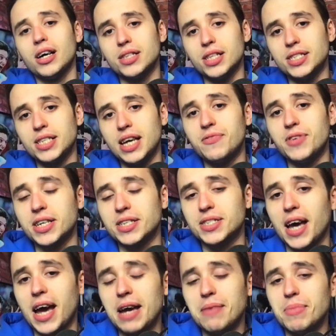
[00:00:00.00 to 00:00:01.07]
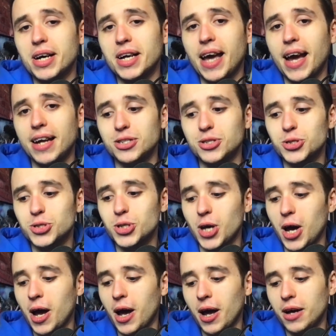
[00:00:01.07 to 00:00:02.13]
this evening's game against
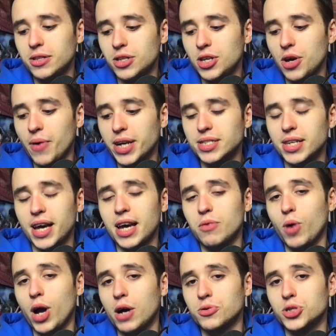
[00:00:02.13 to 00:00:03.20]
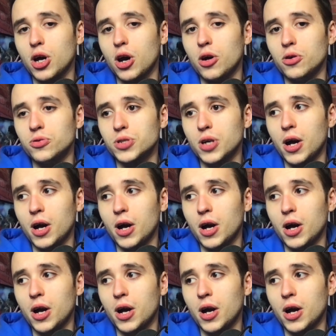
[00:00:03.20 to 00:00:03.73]
the USA and Wales goes.